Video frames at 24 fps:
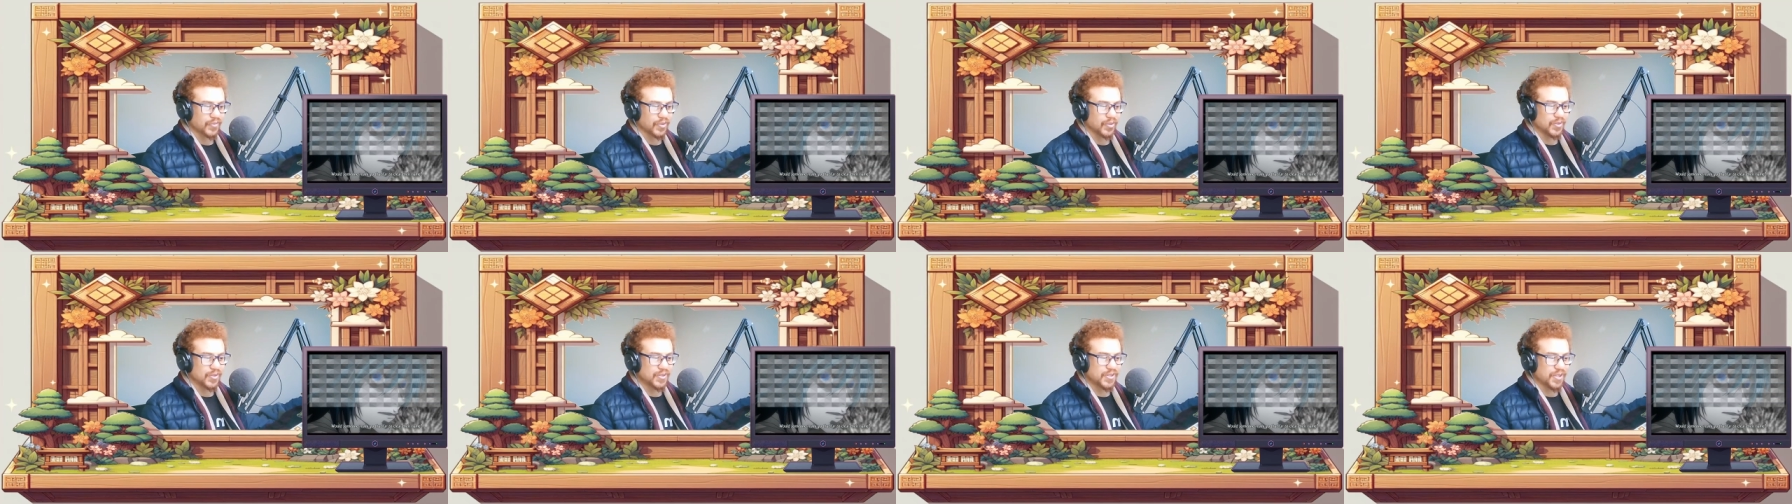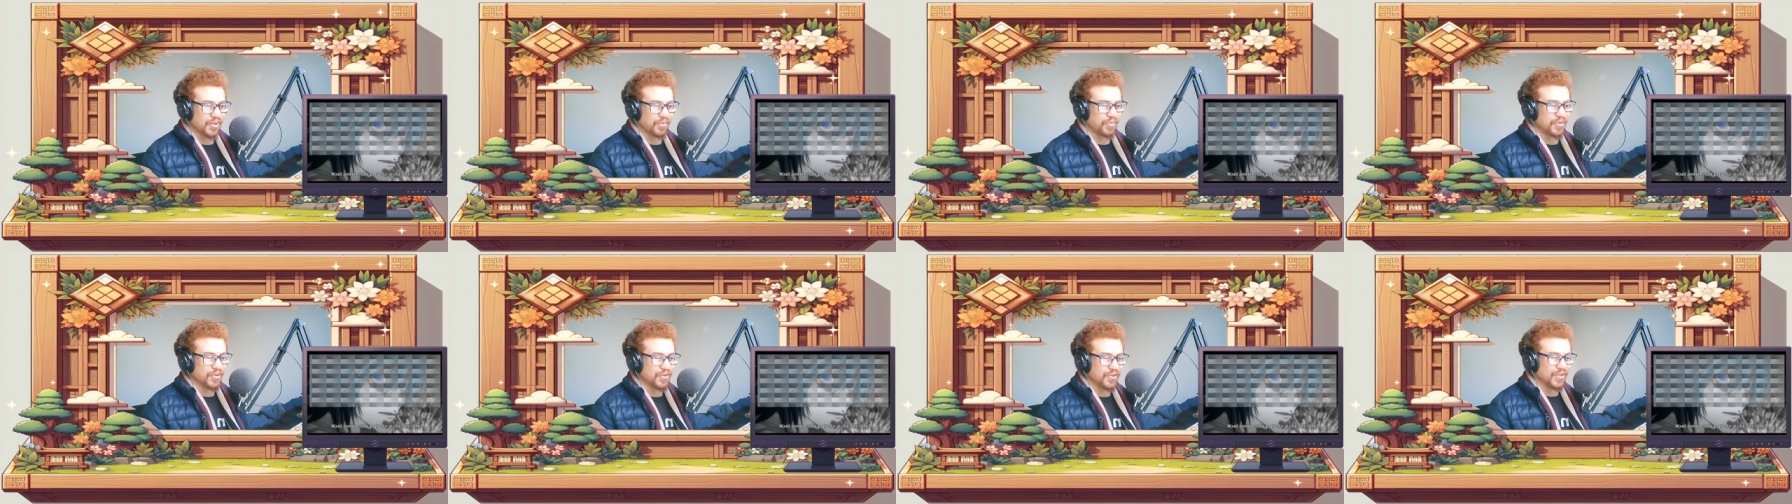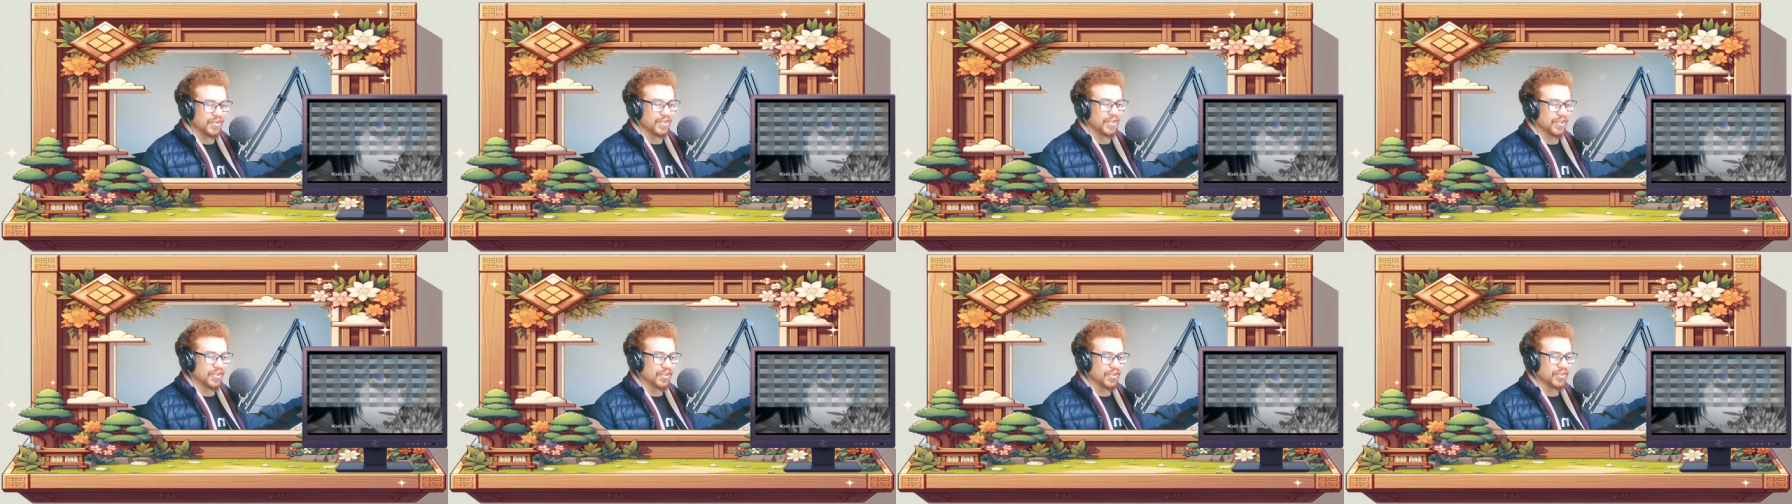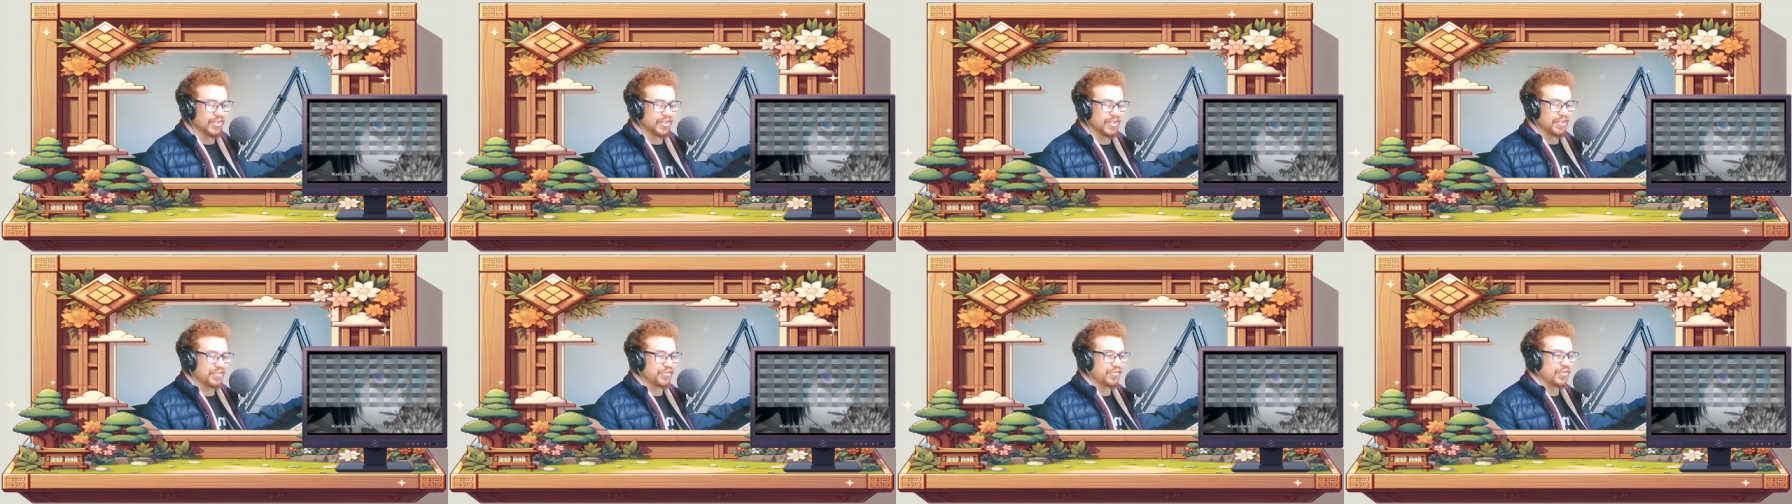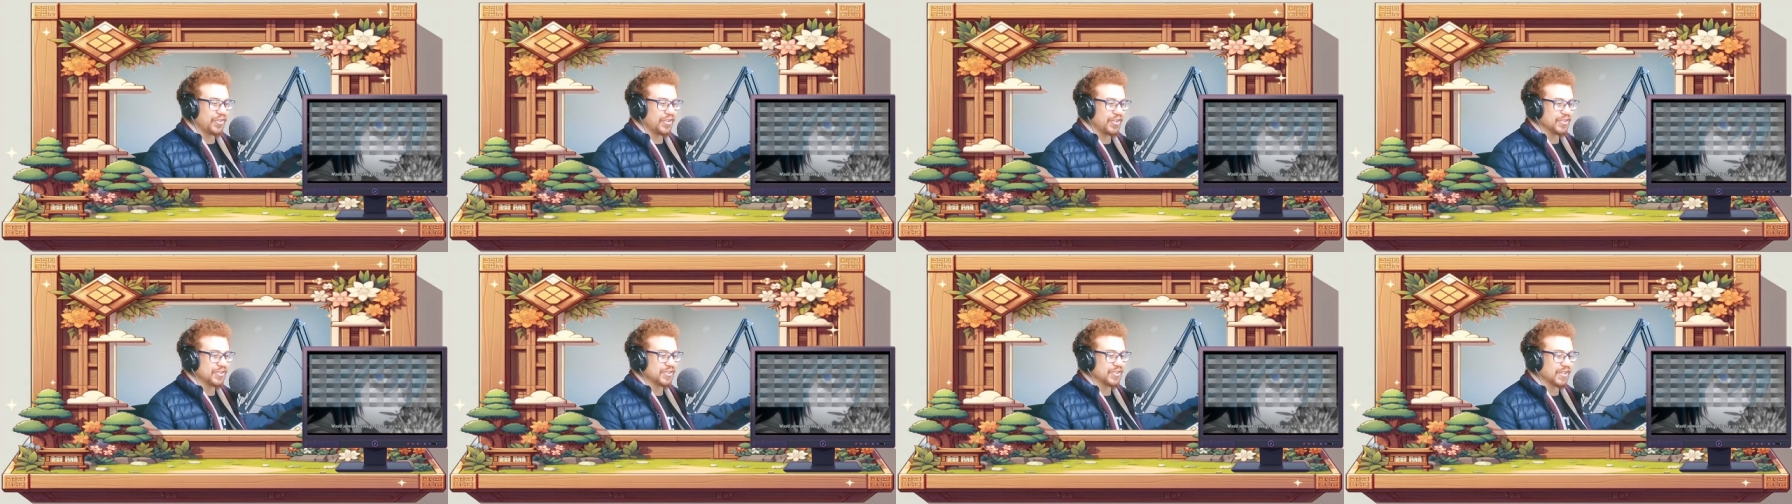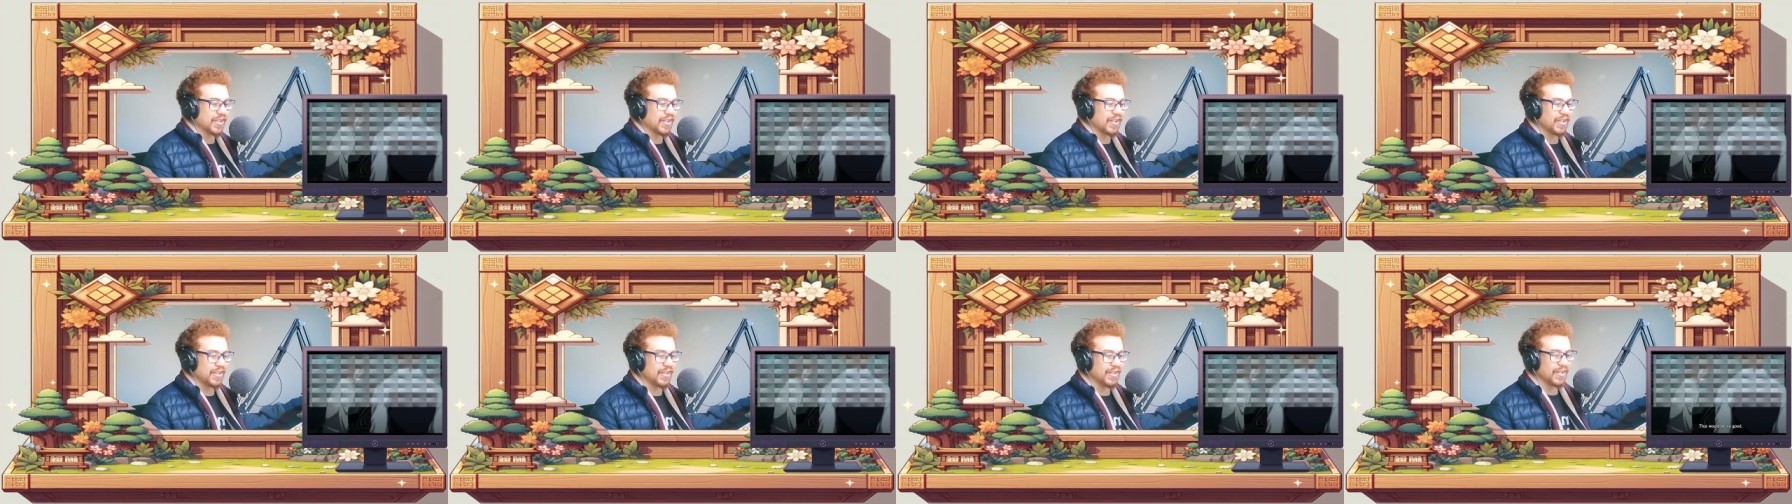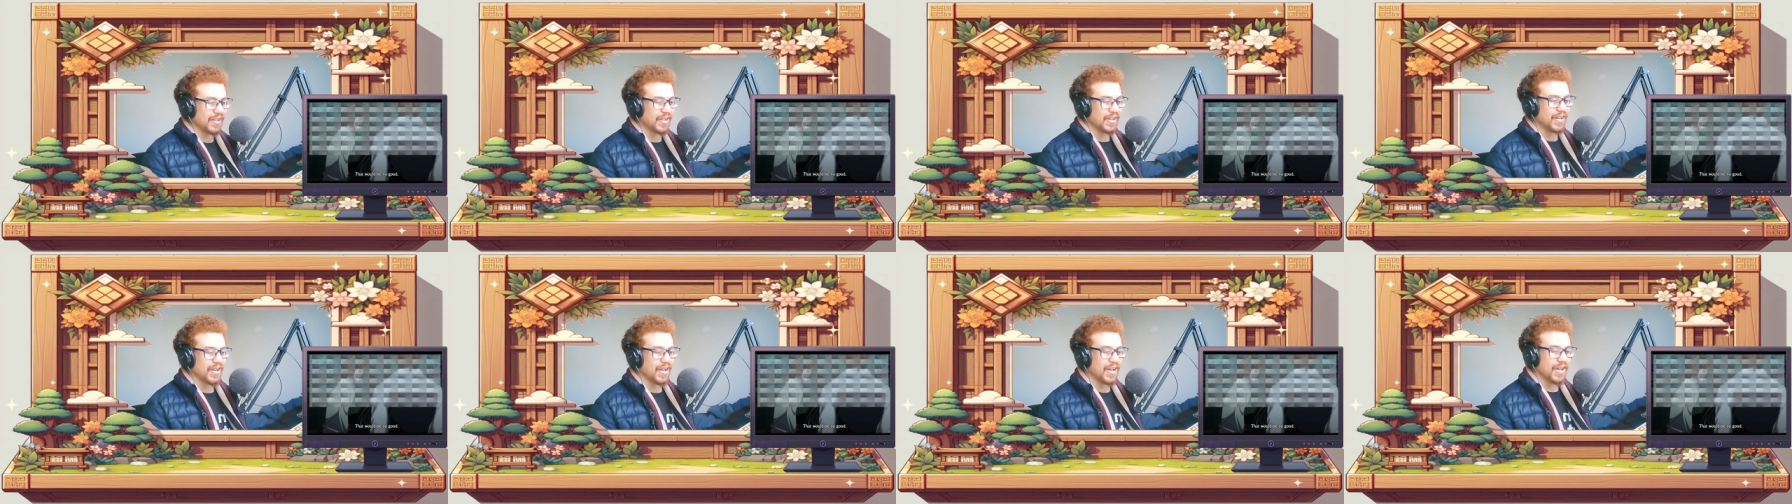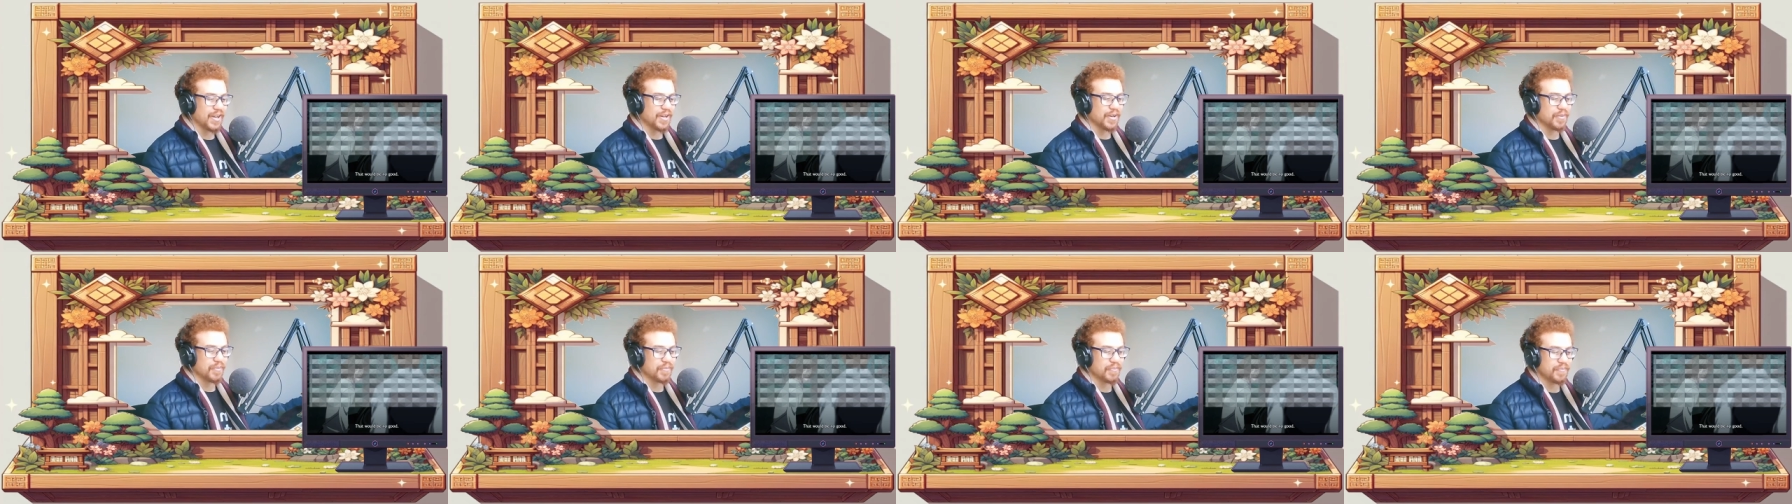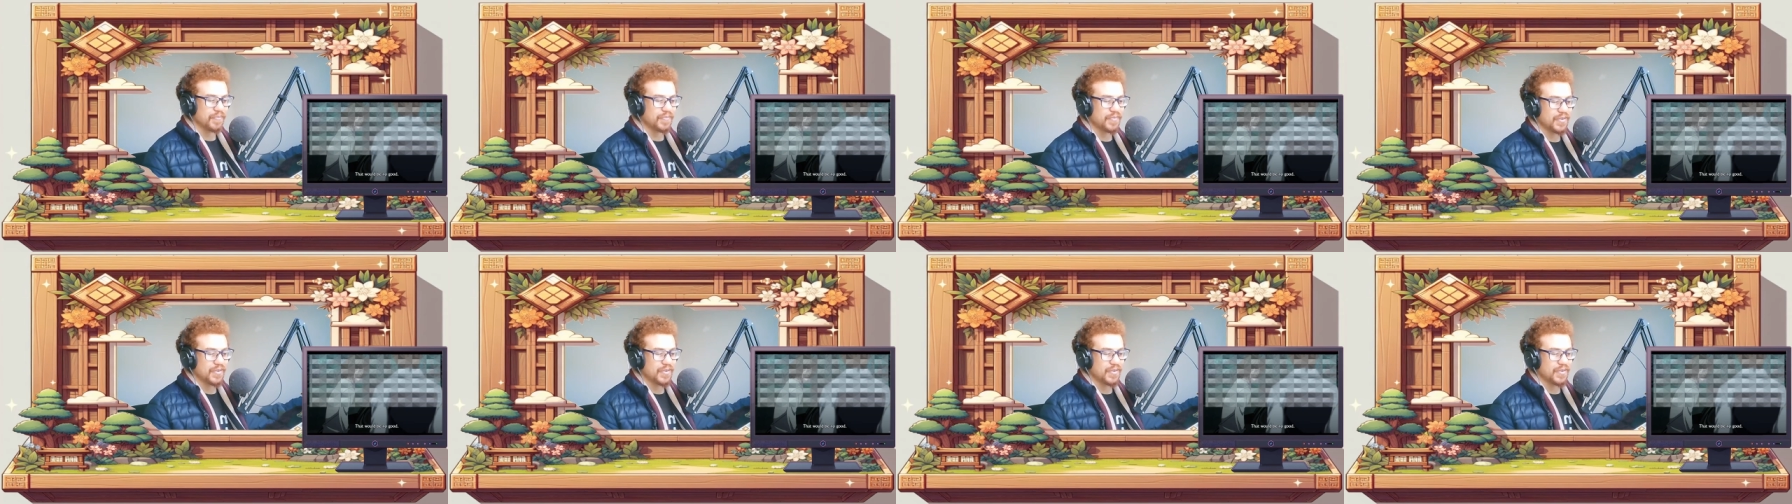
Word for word: someone really go that far to clear their name?